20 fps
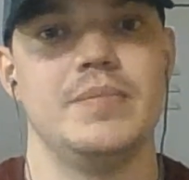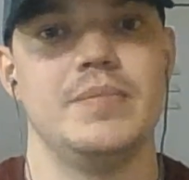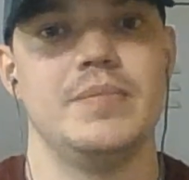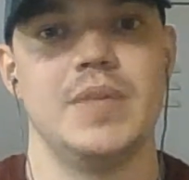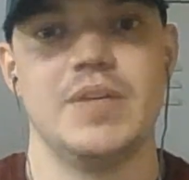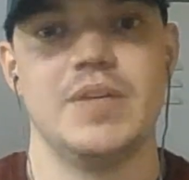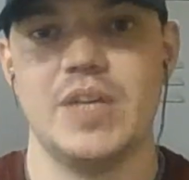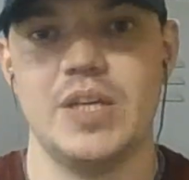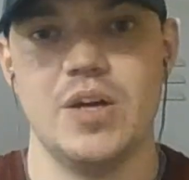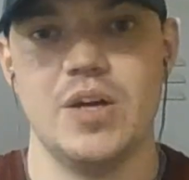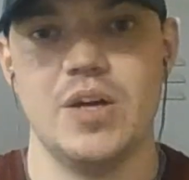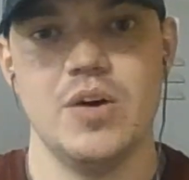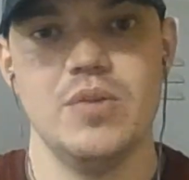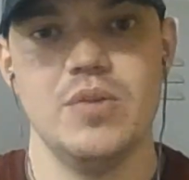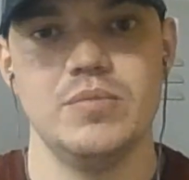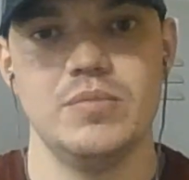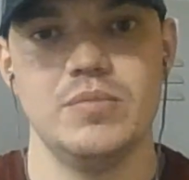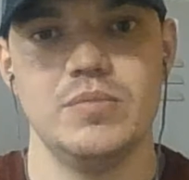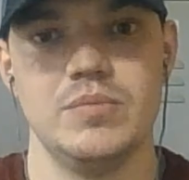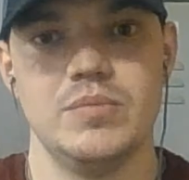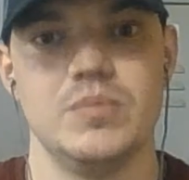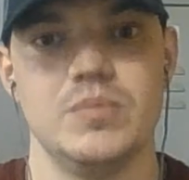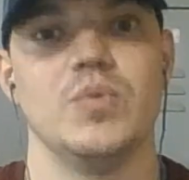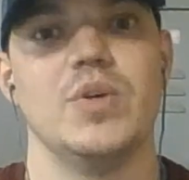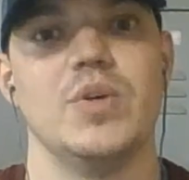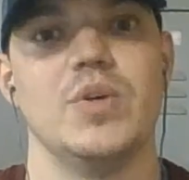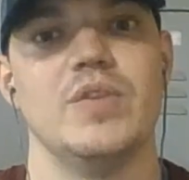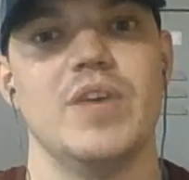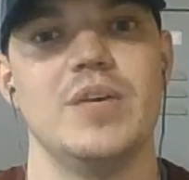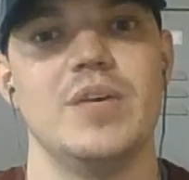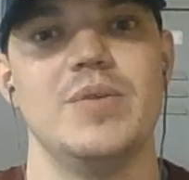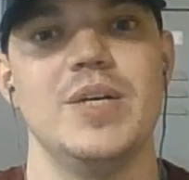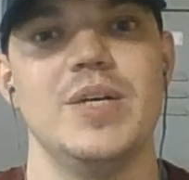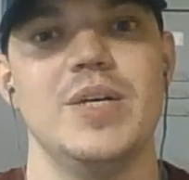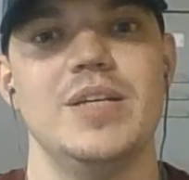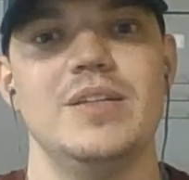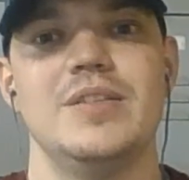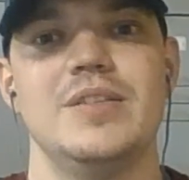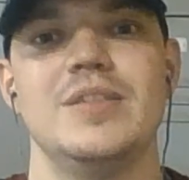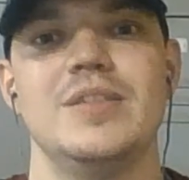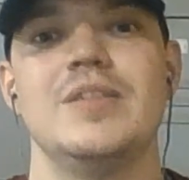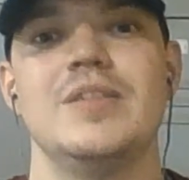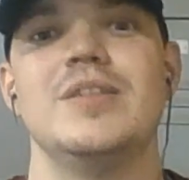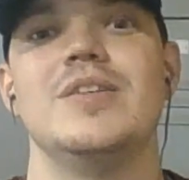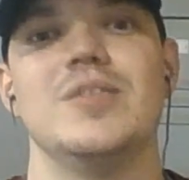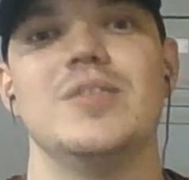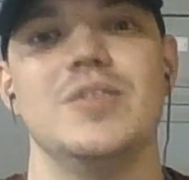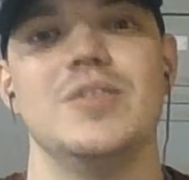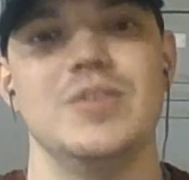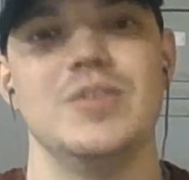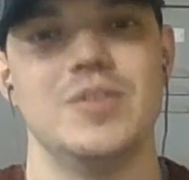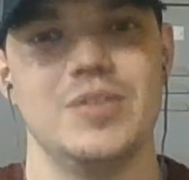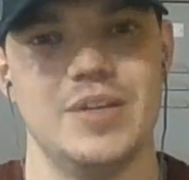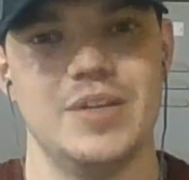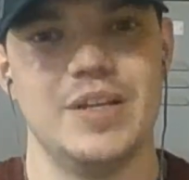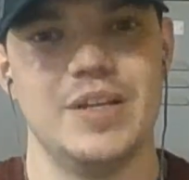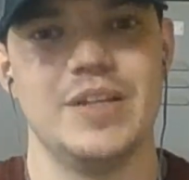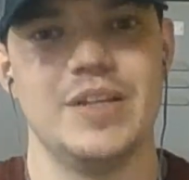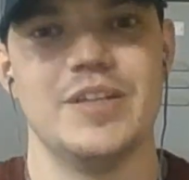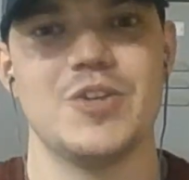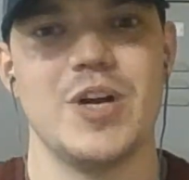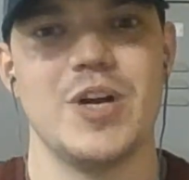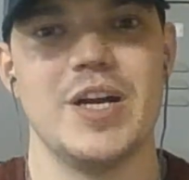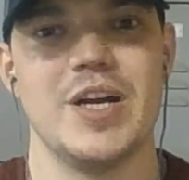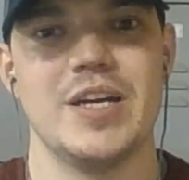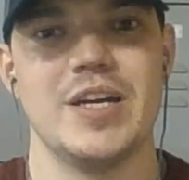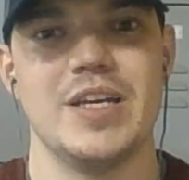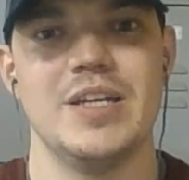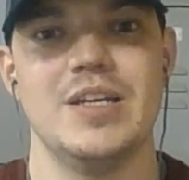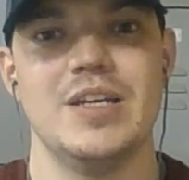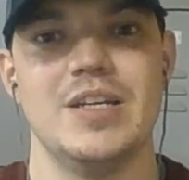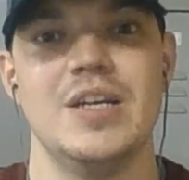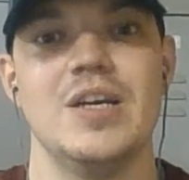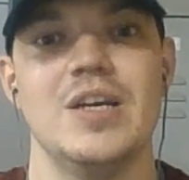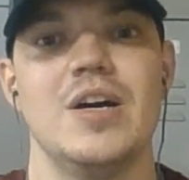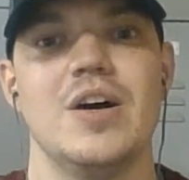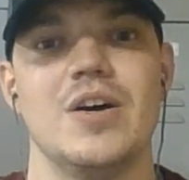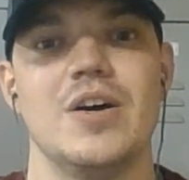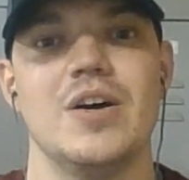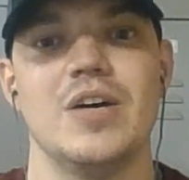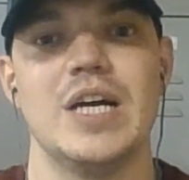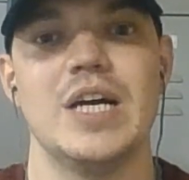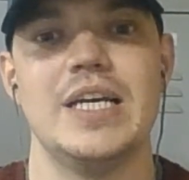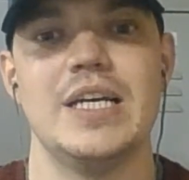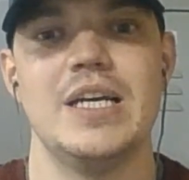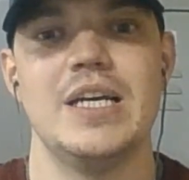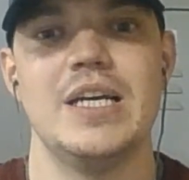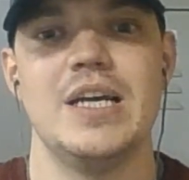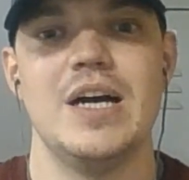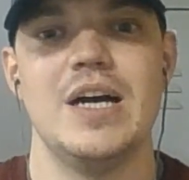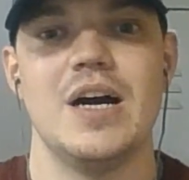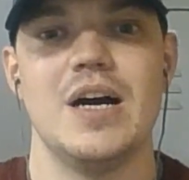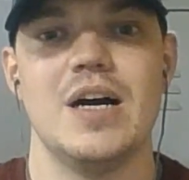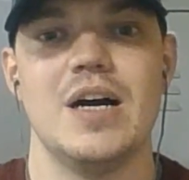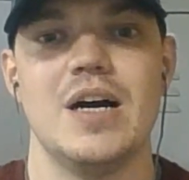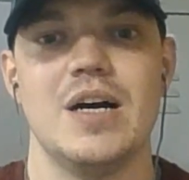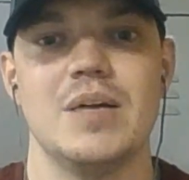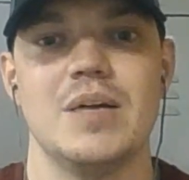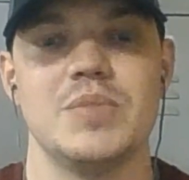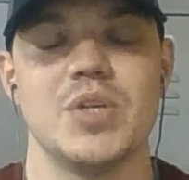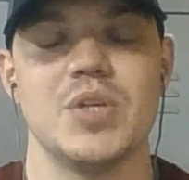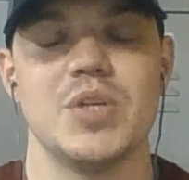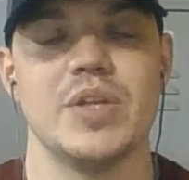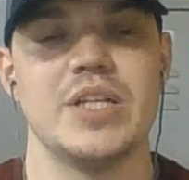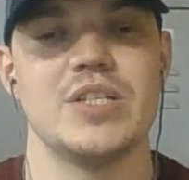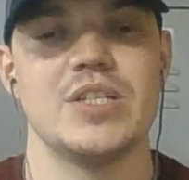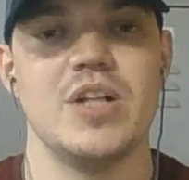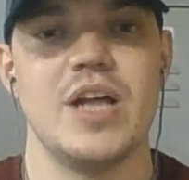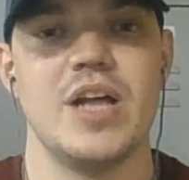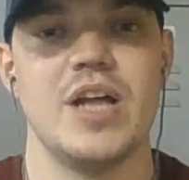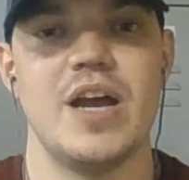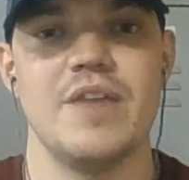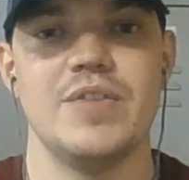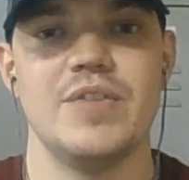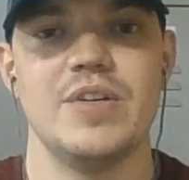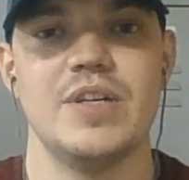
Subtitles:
If they don't, reevaluate and then try again. All right. So that's all I have for you